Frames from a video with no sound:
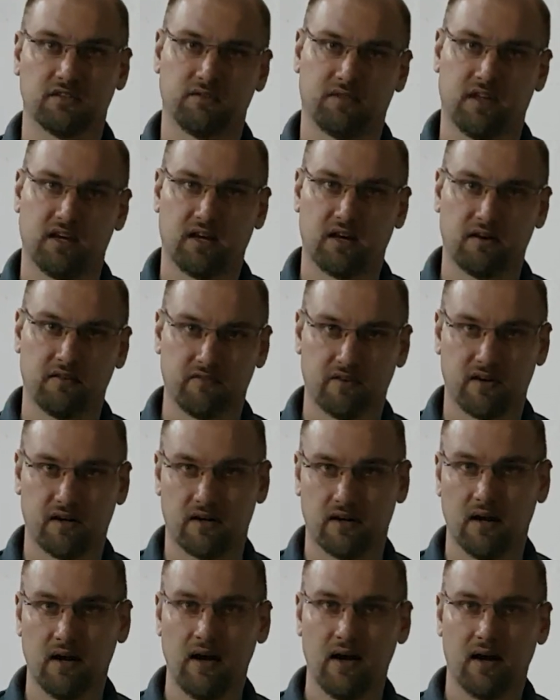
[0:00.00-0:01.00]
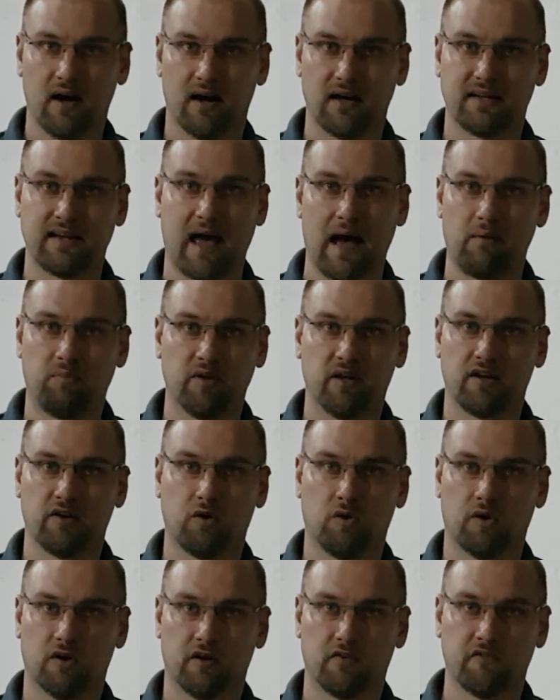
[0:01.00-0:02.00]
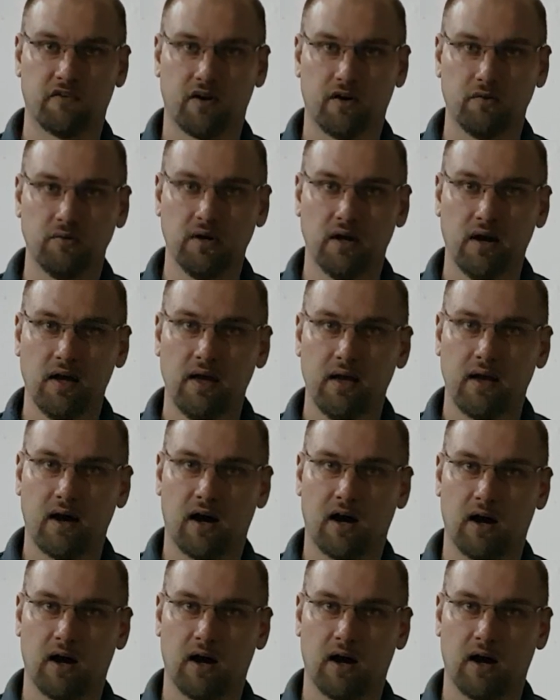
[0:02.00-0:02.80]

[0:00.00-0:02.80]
So think of a tablet or a phone.